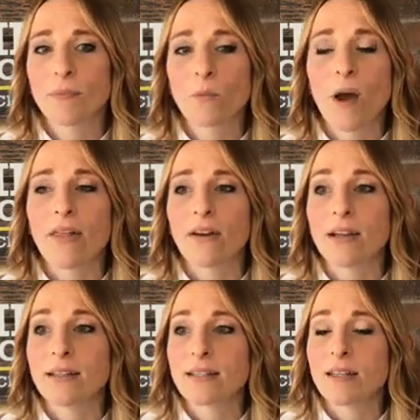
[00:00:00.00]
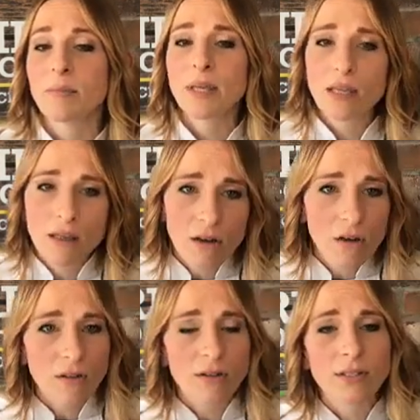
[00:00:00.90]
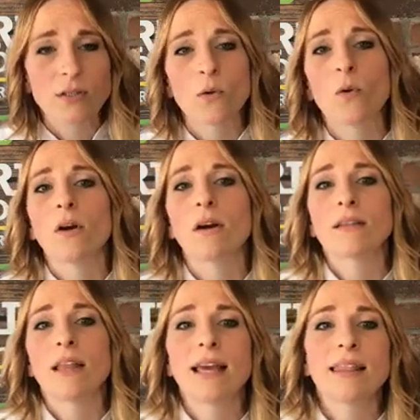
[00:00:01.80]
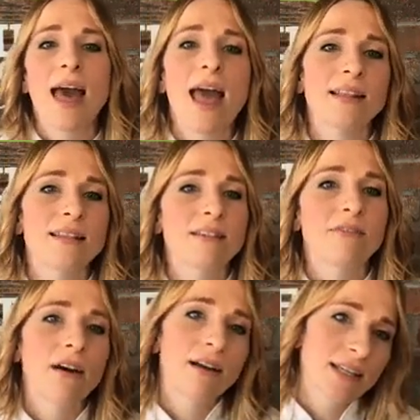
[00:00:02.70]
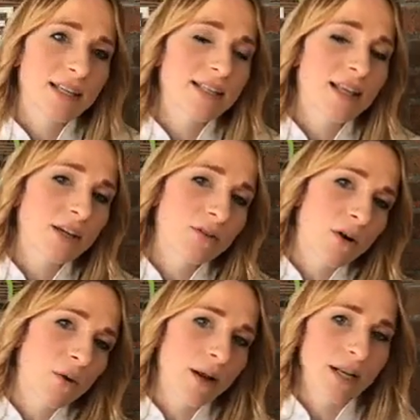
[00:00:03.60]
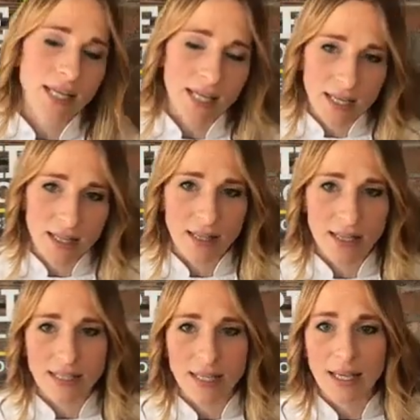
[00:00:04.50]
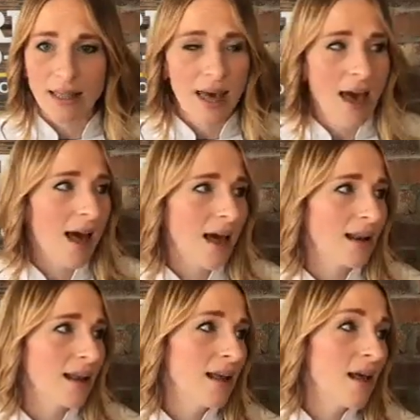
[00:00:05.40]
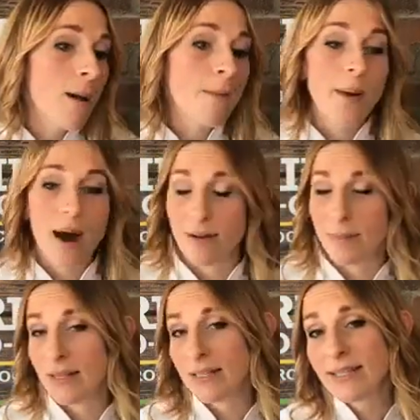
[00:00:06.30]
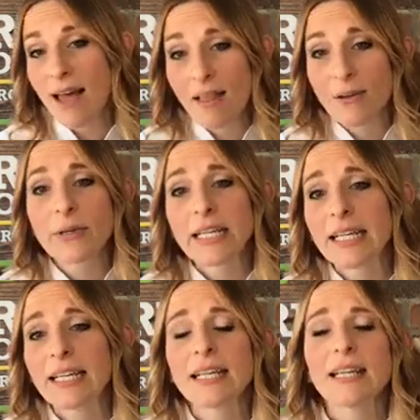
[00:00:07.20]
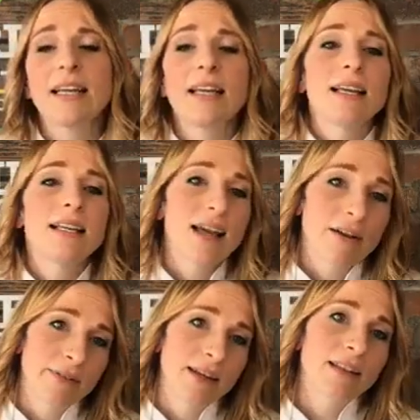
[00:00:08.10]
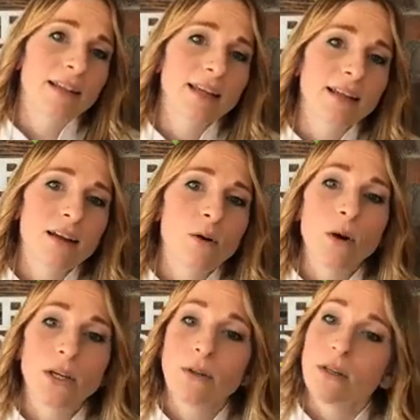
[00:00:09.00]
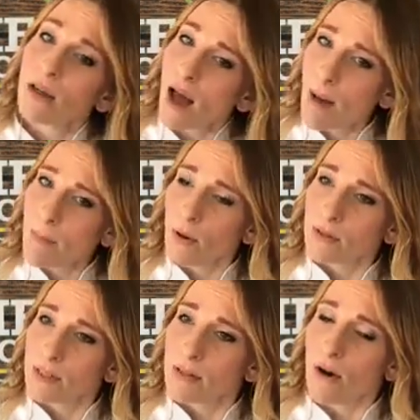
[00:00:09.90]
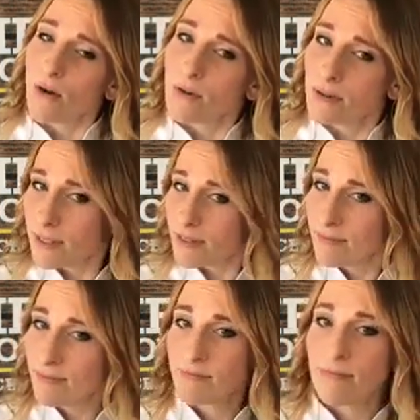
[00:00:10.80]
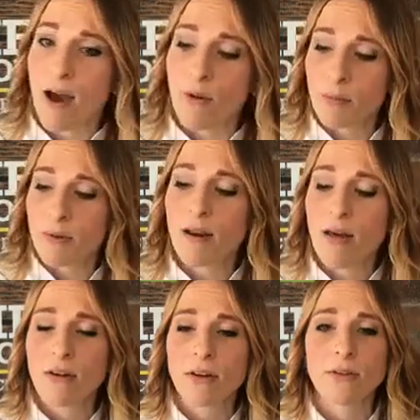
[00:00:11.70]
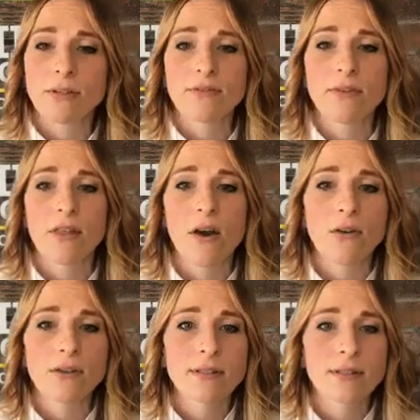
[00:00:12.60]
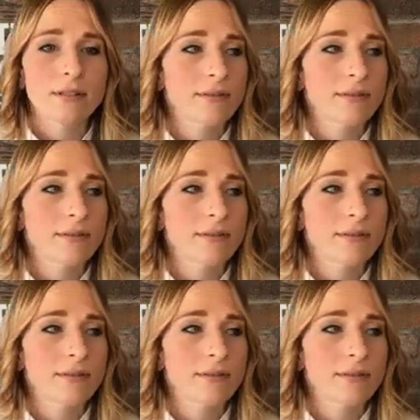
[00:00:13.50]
whether it's the peels or like the ends of onions that you don't want to eat, things like that. Bottom of the celery, definitely. Or you can compost those. That would be another use for those.